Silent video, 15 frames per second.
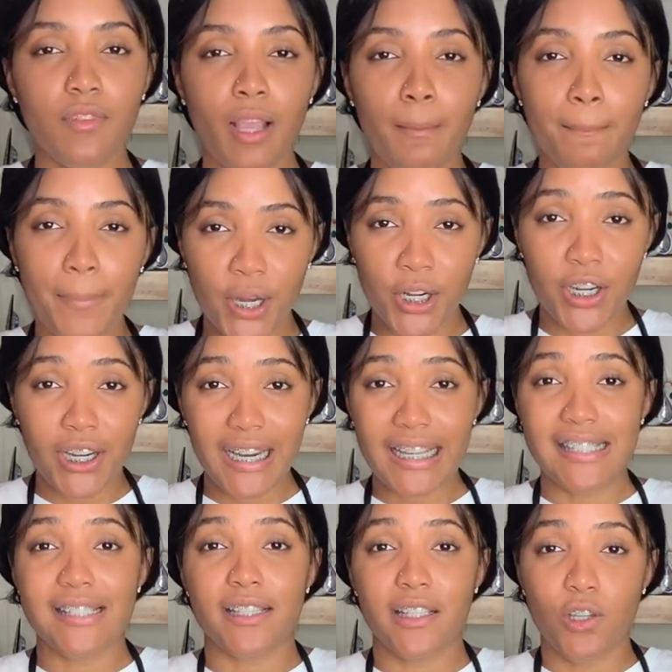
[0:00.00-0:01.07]
butter
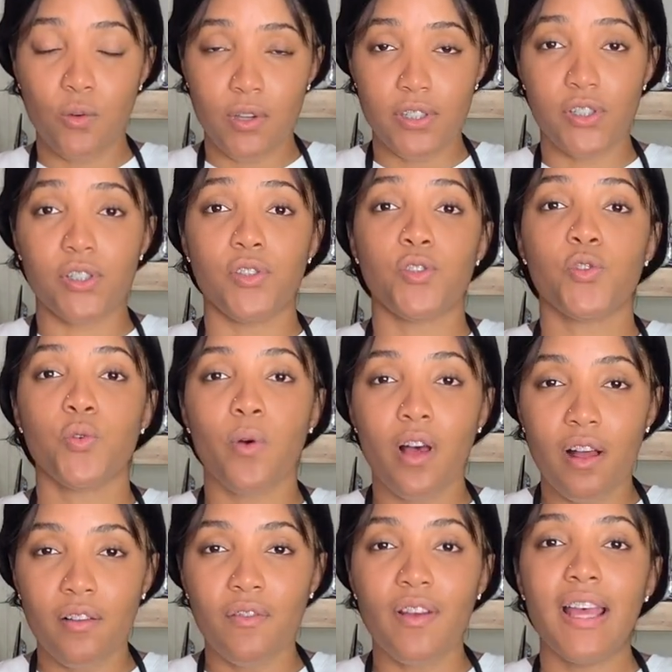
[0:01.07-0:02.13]
is equal to
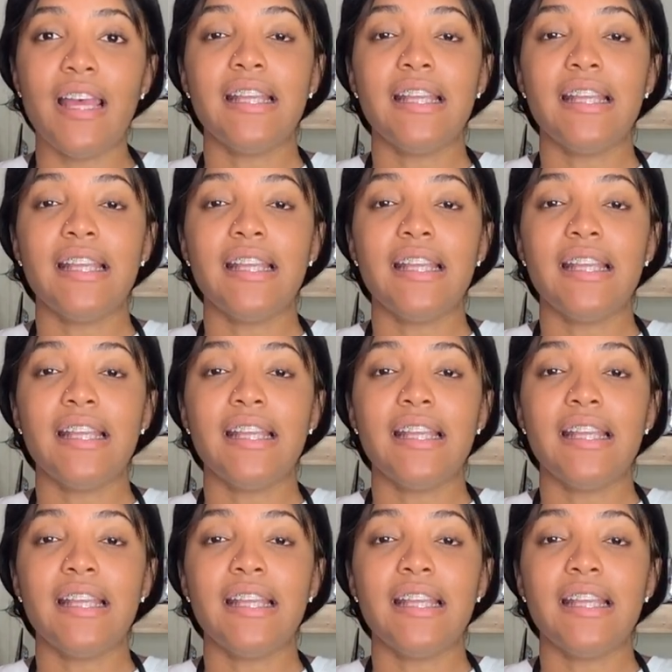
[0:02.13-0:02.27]
12